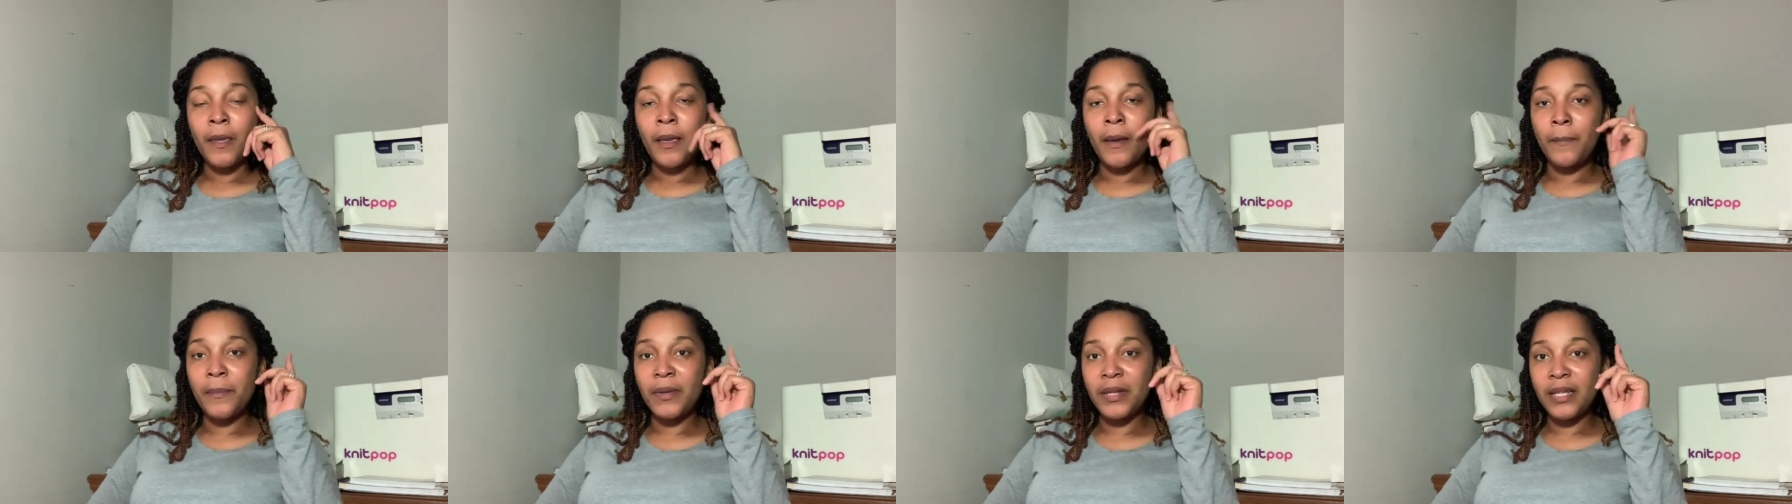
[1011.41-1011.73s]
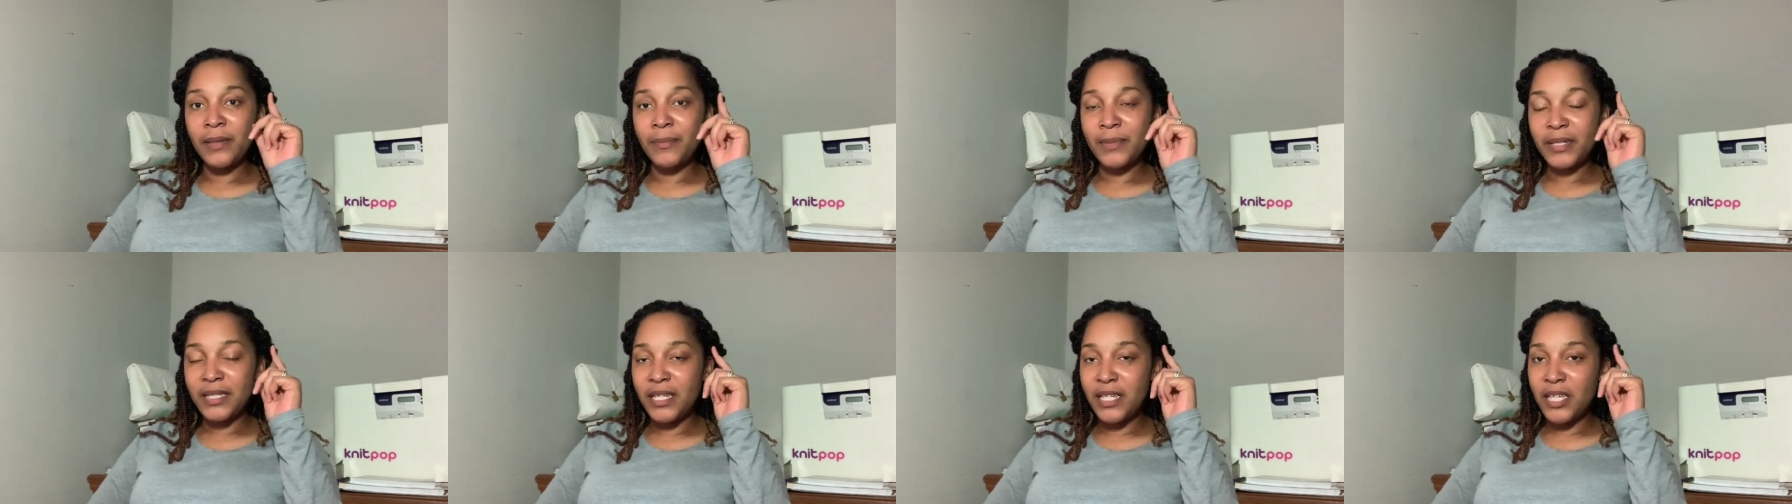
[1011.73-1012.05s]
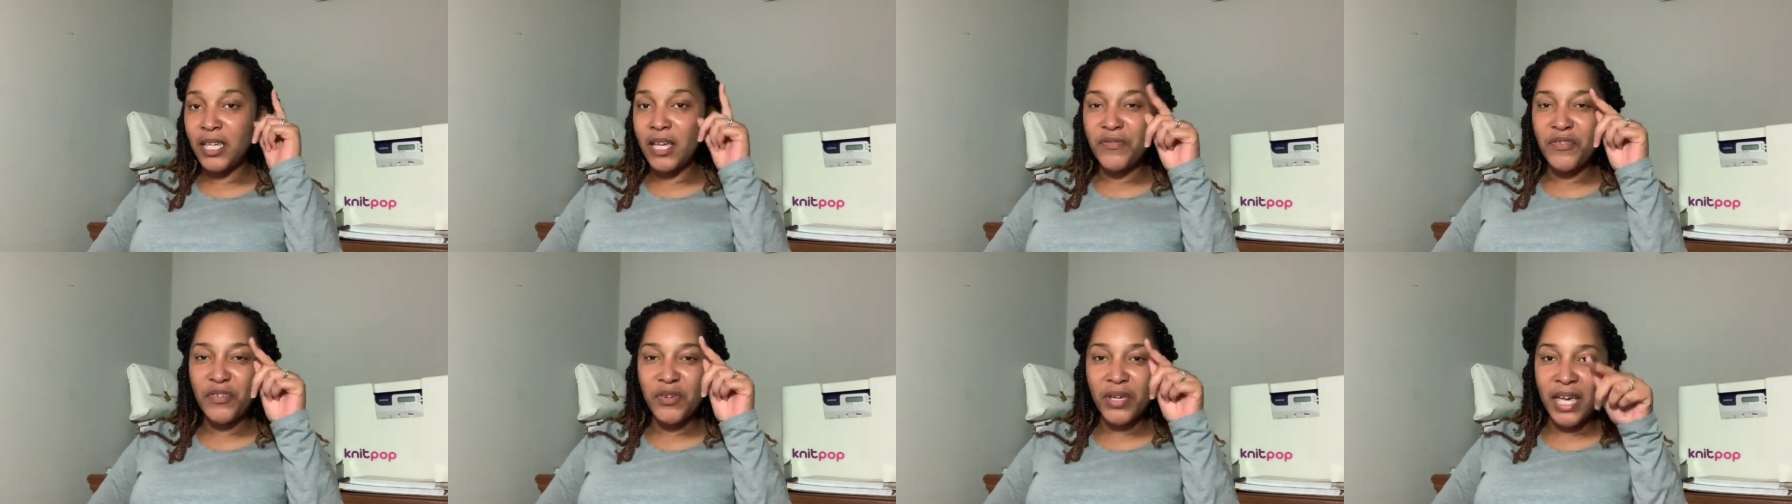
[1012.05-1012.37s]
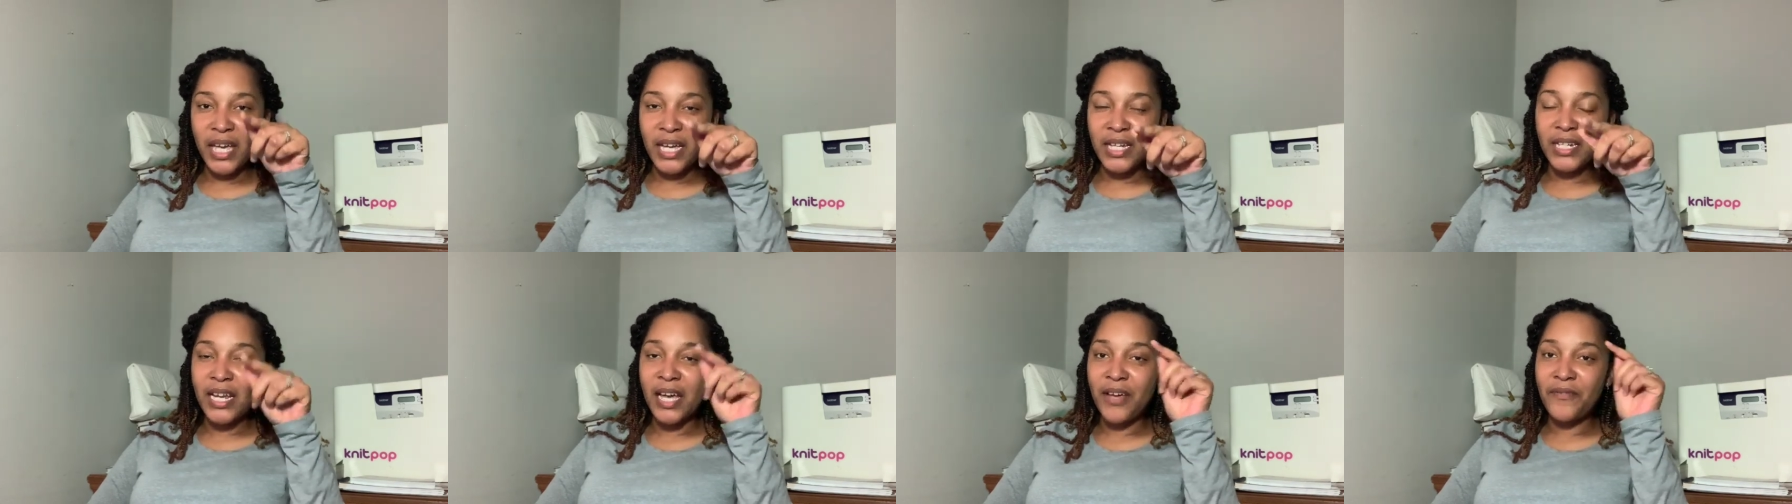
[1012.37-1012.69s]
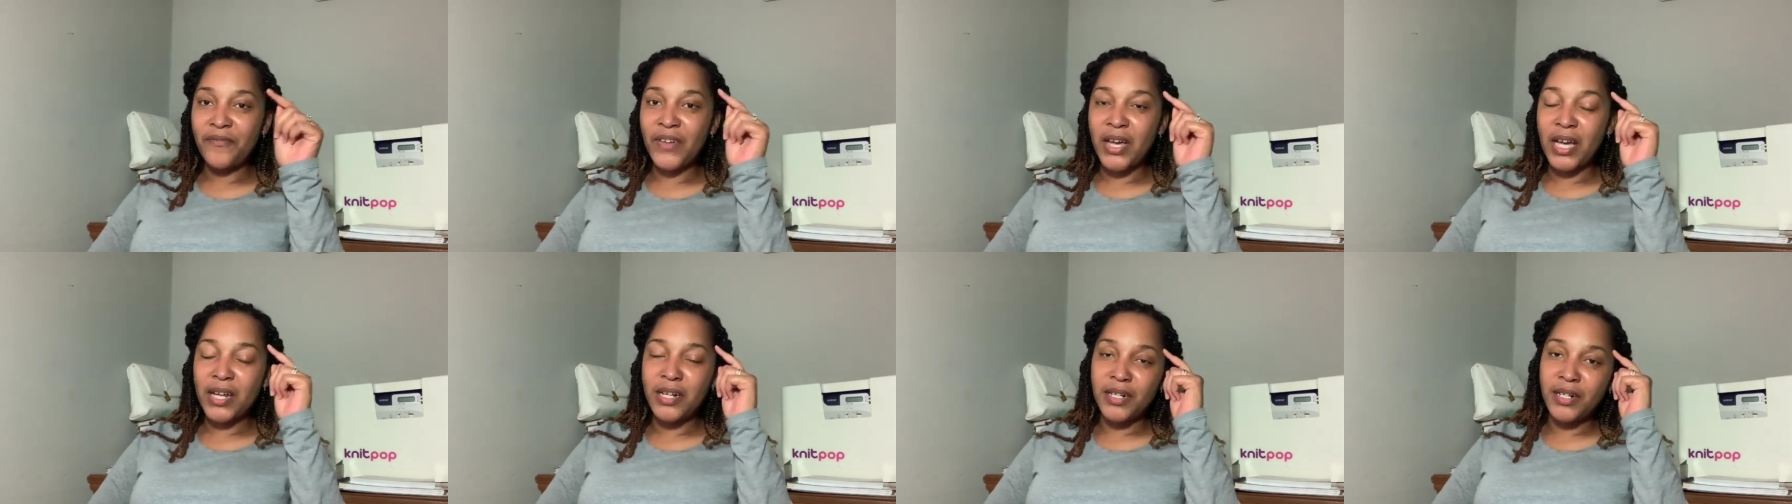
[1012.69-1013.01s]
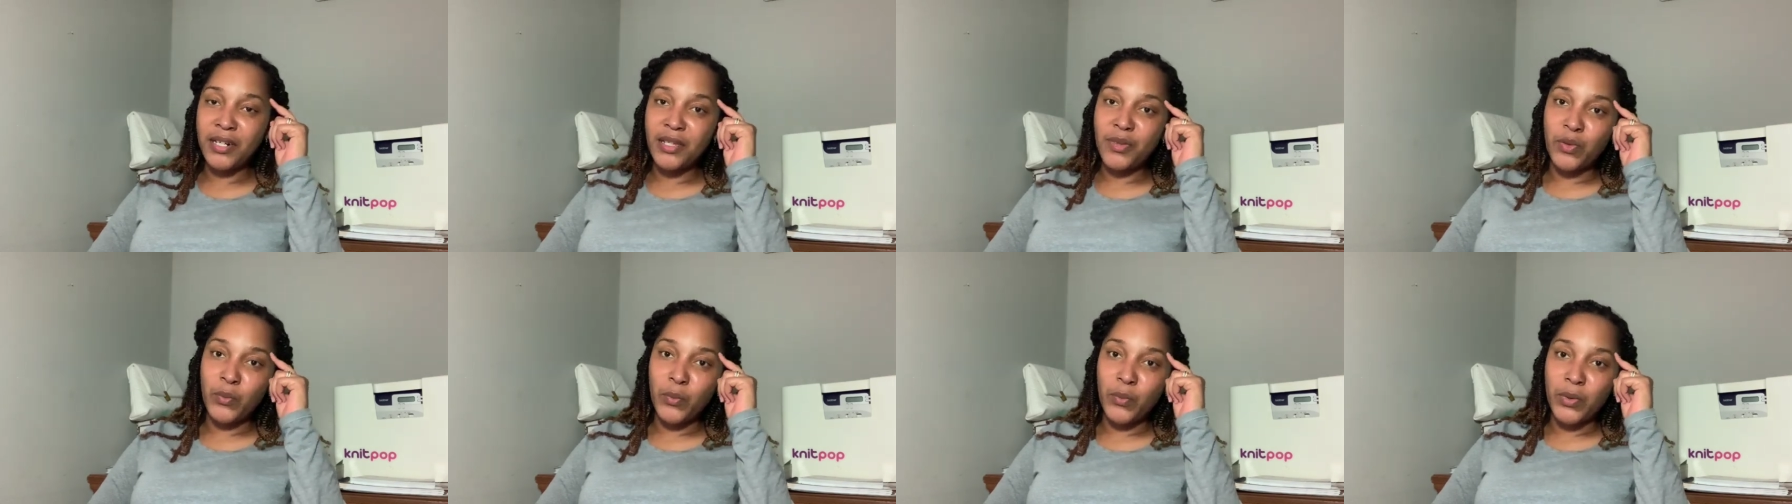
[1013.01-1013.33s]
But let me tell you, if you cannot find it
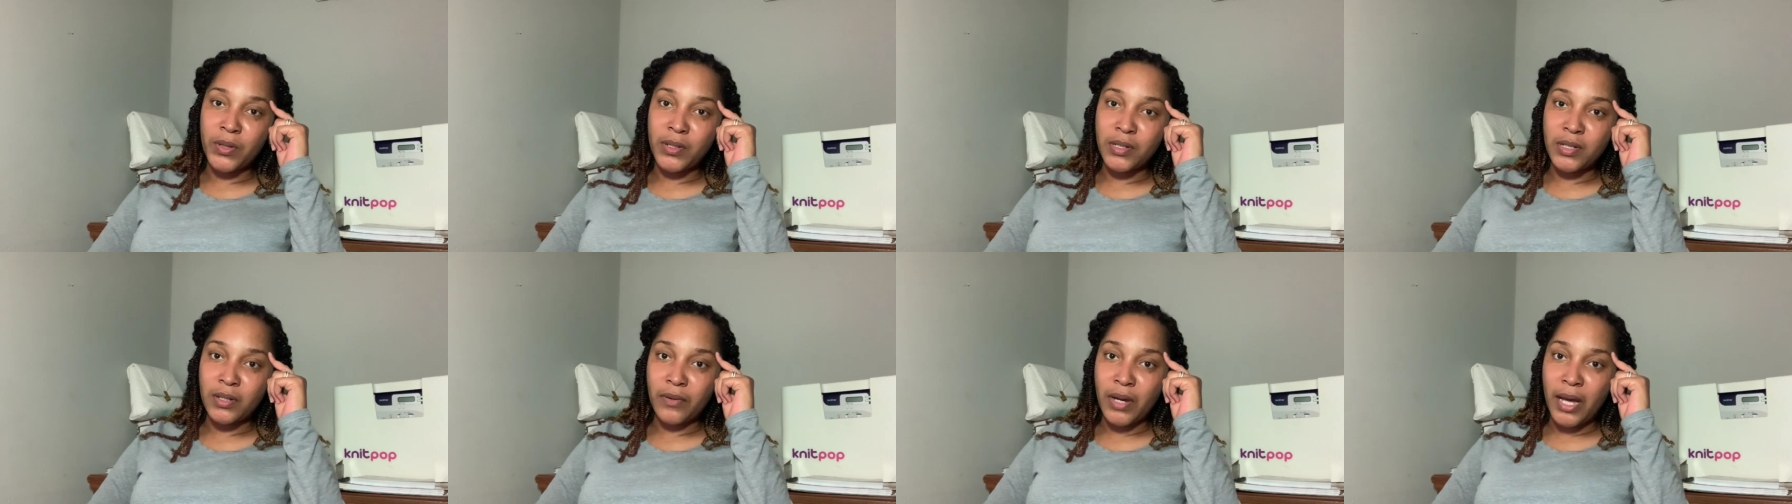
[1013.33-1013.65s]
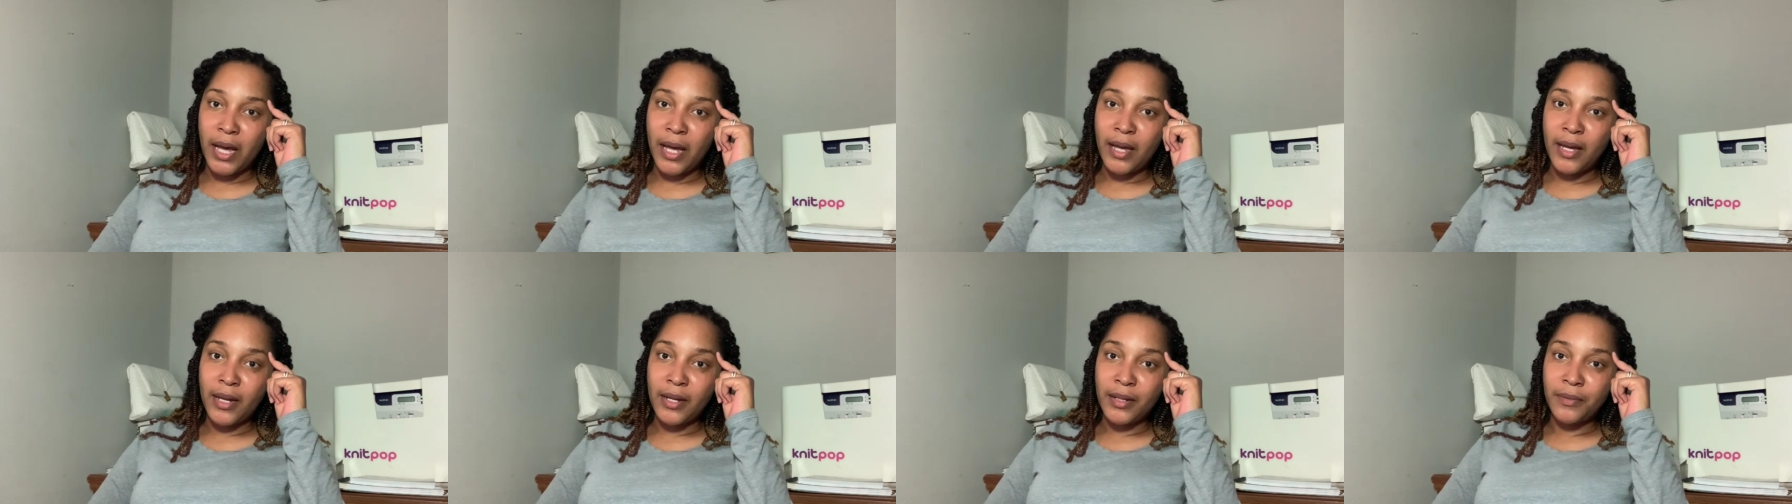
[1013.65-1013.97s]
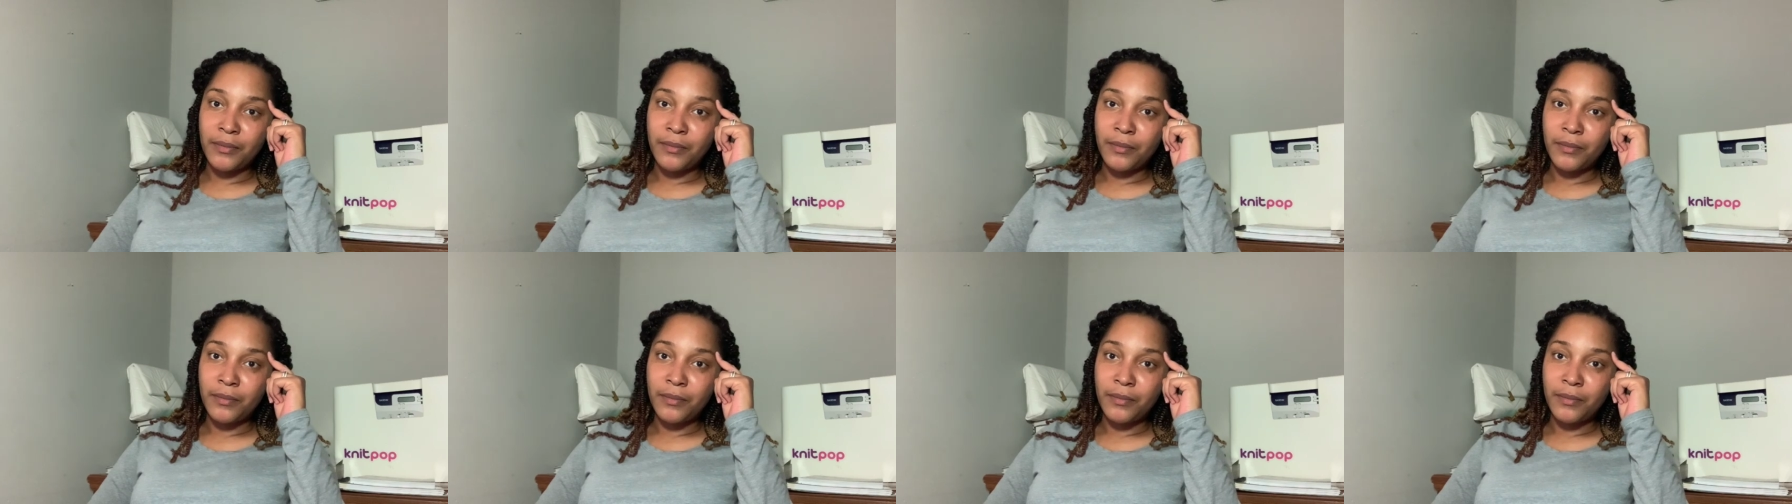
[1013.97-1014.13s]
in the word of God,